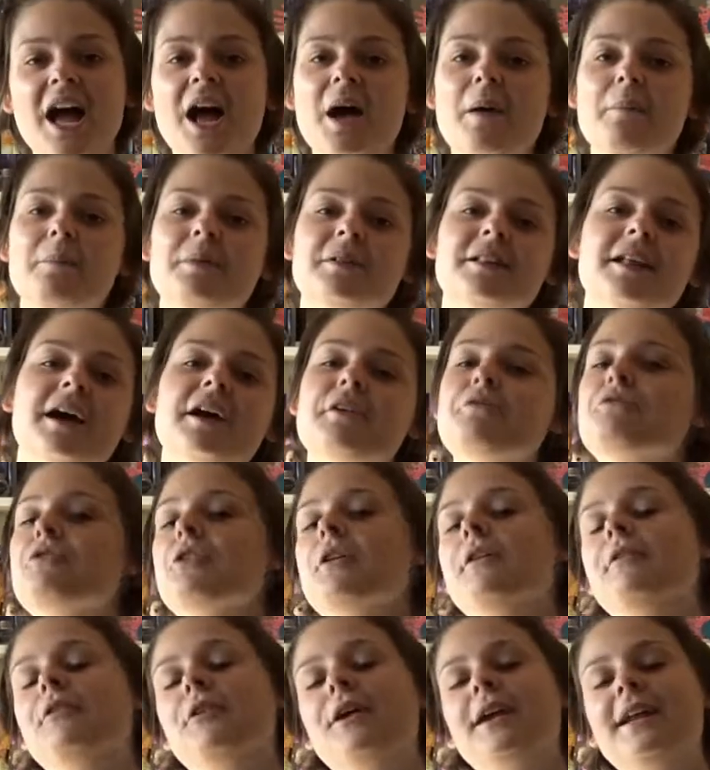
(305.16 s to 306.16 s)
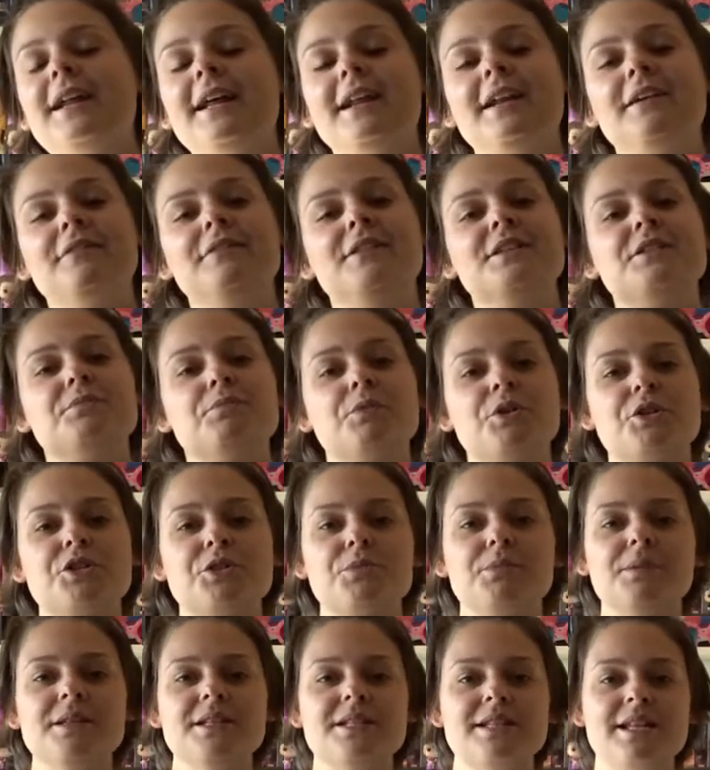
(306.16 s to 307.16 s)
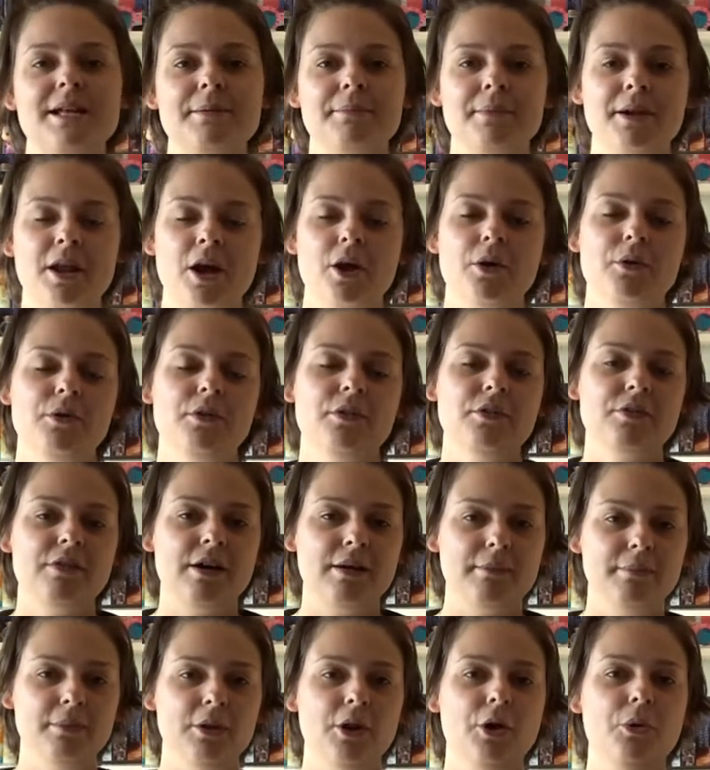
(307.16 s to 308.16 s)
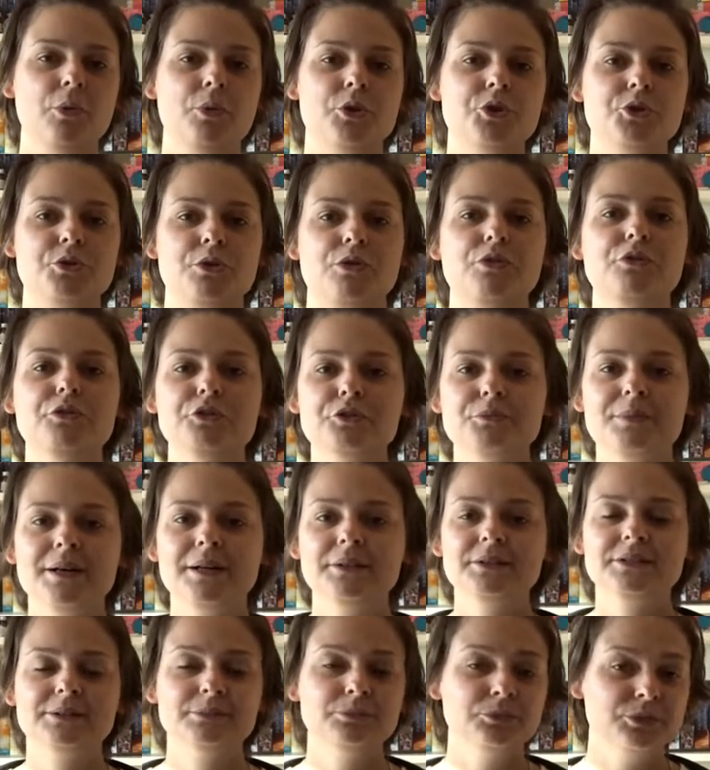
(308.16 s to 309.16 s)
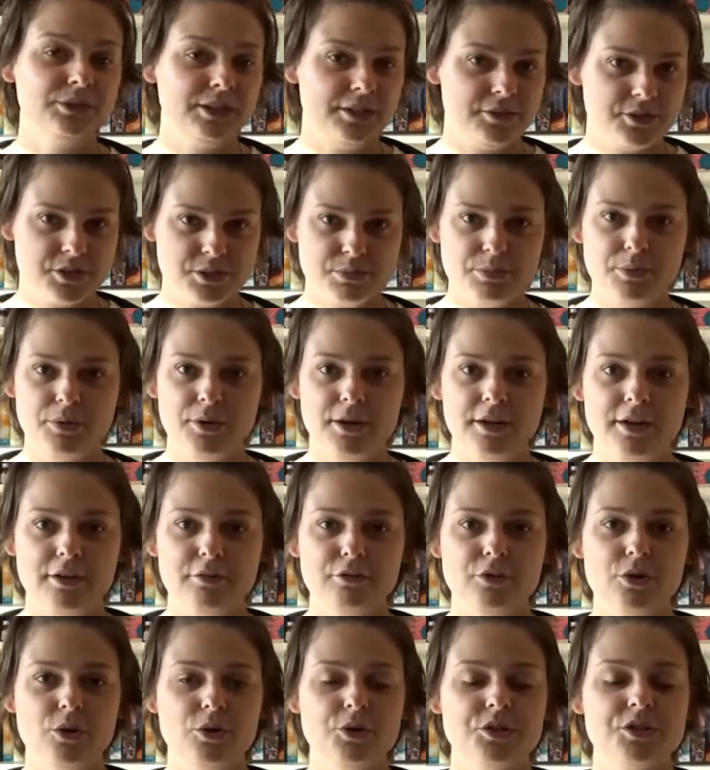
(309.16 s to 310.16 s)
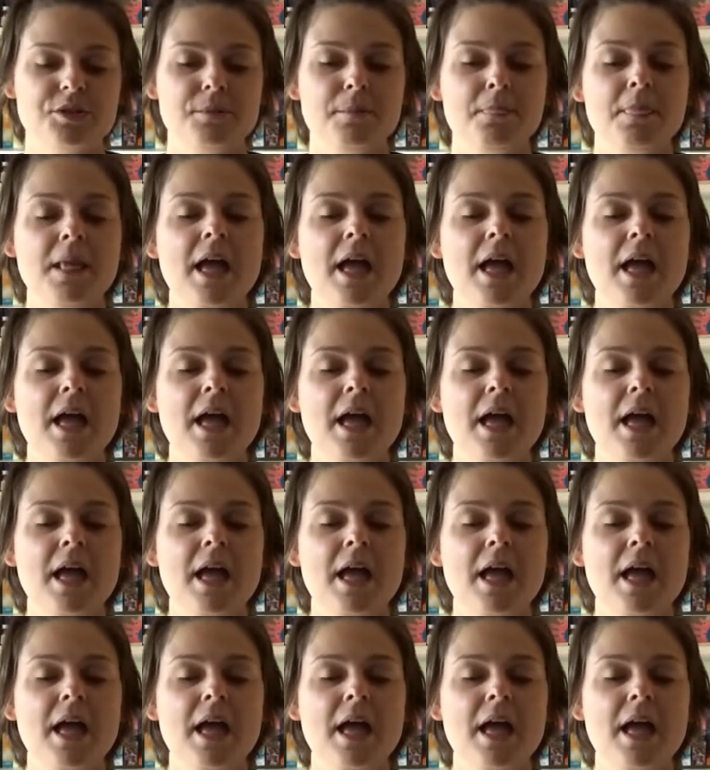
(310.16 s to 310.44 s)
but yeah, if you have read any of these books, please let me know down below what you thought about them, without spoiling of course.